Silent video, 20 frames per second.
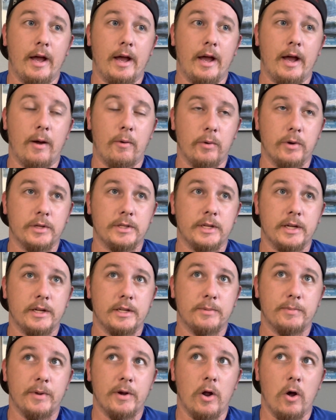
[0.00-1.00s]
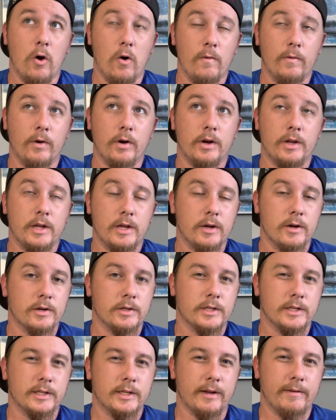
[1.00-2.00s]
I want to say it's been over a year
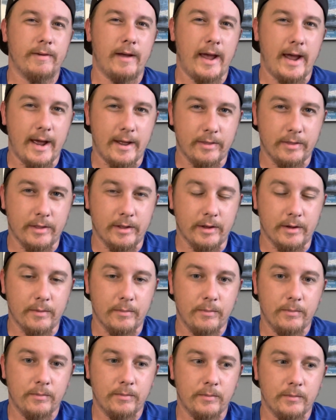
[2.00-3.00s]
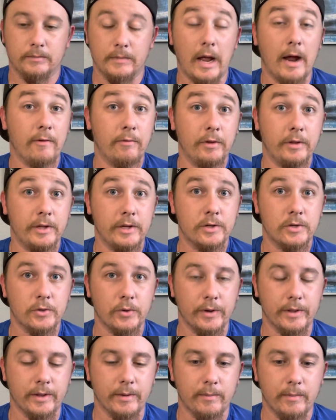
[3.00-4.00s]
since I've had them. I really
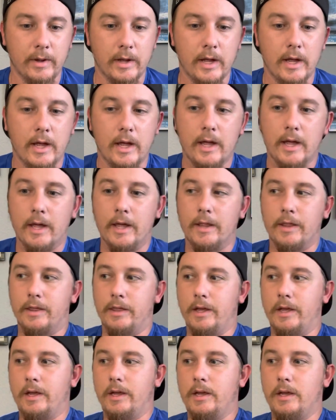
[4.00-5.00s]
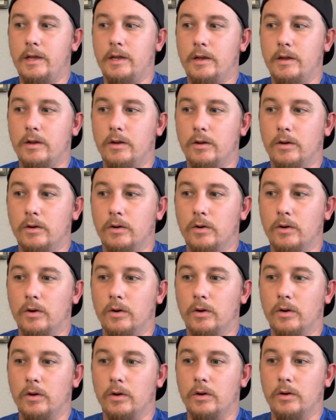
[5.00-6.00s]
enjoyed them. They
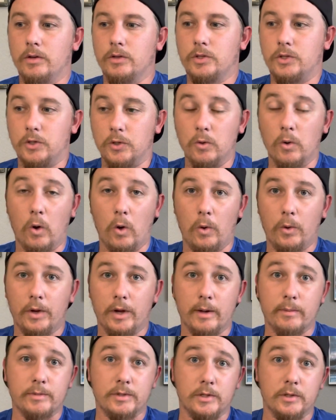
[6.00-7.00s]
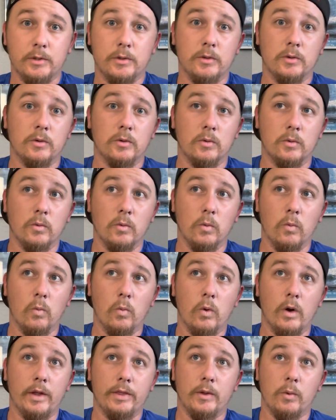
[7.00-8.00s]
do hold up to
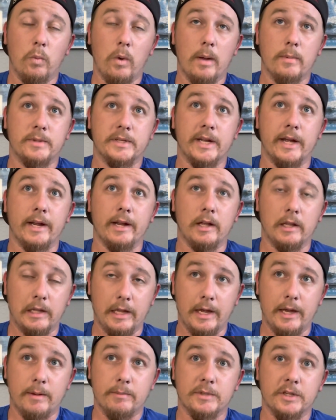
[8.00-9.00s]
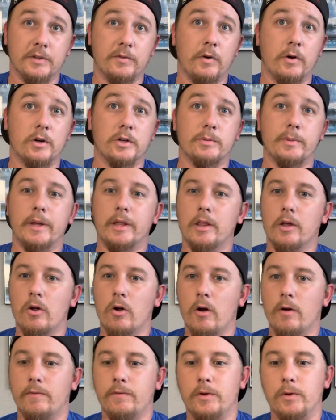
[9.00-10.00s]
what the website claims as far as making the
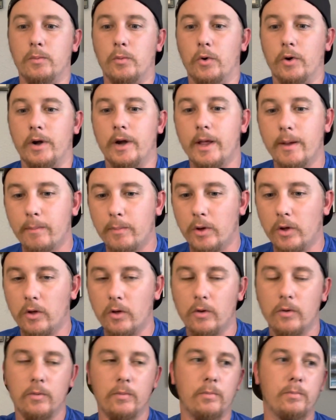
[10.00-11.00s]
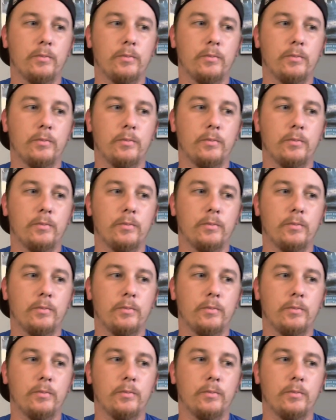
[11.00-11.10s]
car feel more nimble,